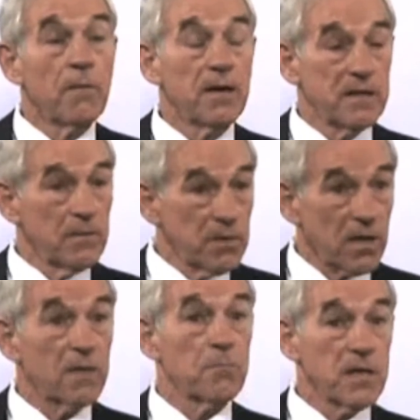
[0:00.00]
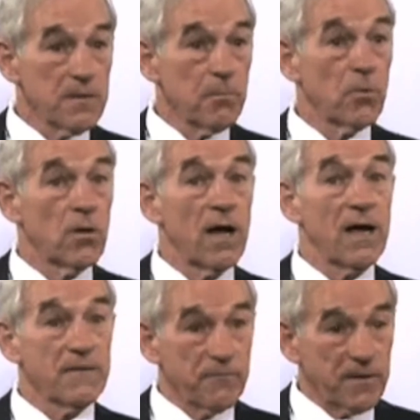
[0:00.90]
But the American people,
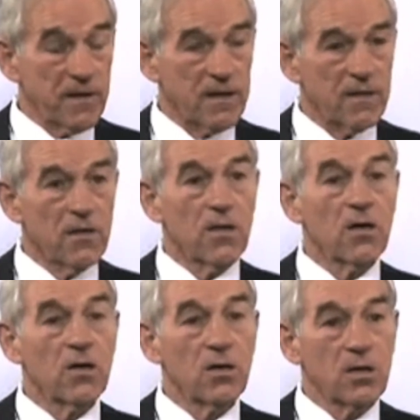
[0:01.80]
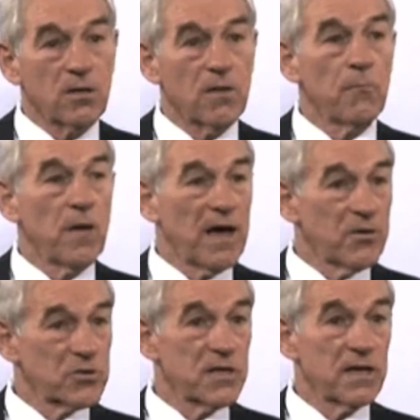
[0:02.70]
I find, are
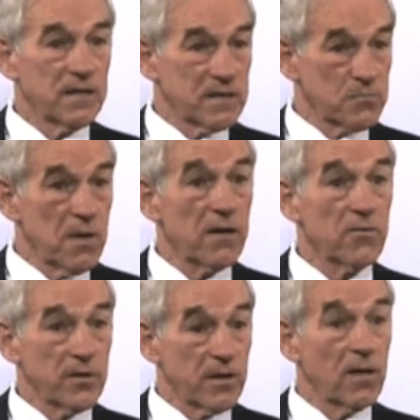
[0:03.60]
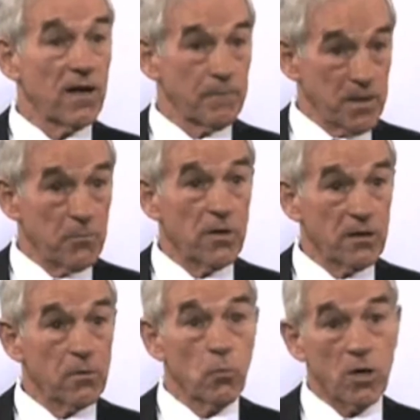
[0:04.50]
understanding this better than a lot of people
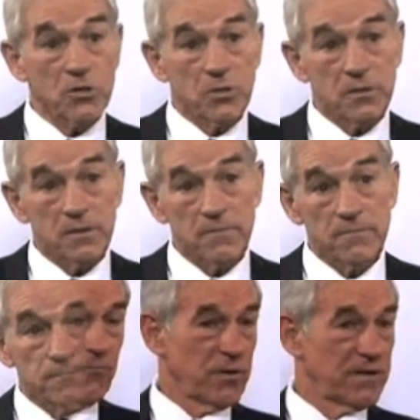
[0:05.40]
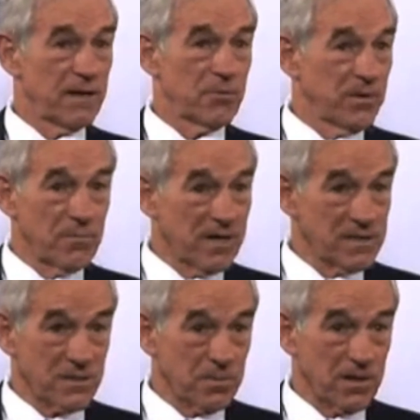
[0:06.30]
here in Washington. If we double the money
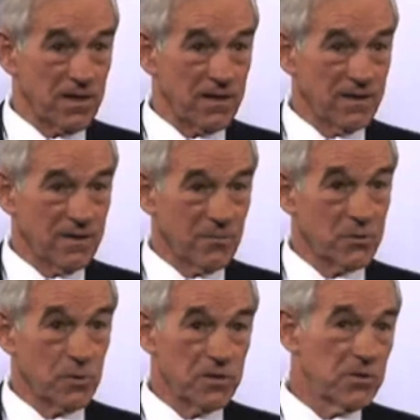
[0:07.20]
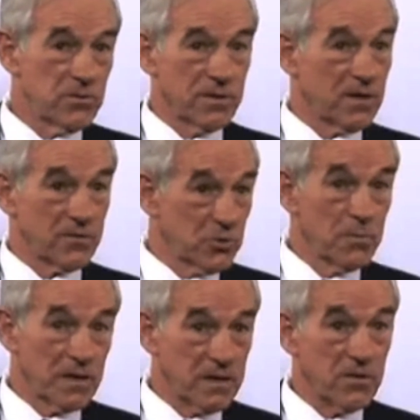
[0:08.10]
supply, which we do in not too
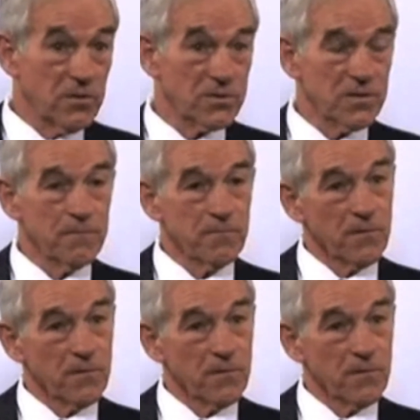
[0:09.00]
many years,